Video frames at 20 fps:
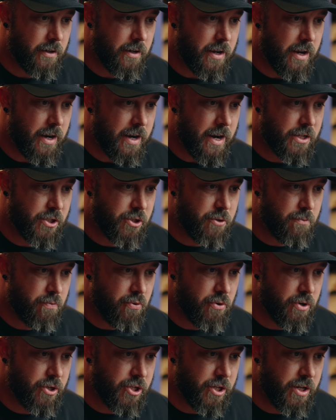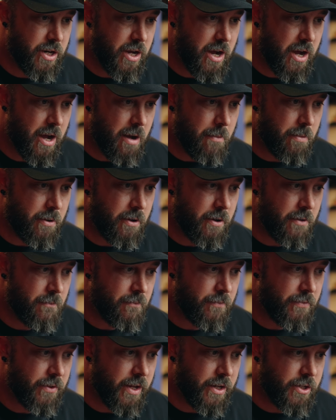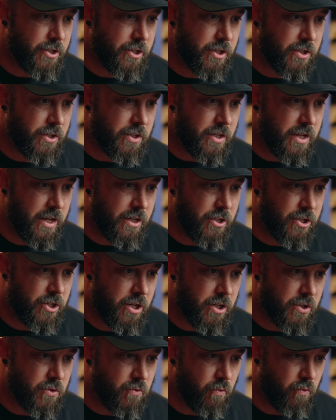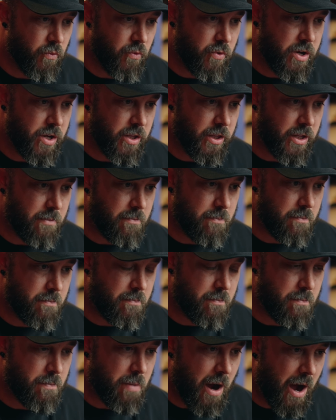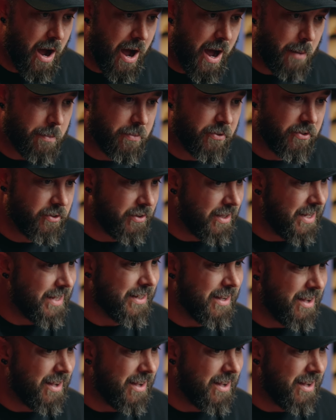and as you push it up, it just really pops, like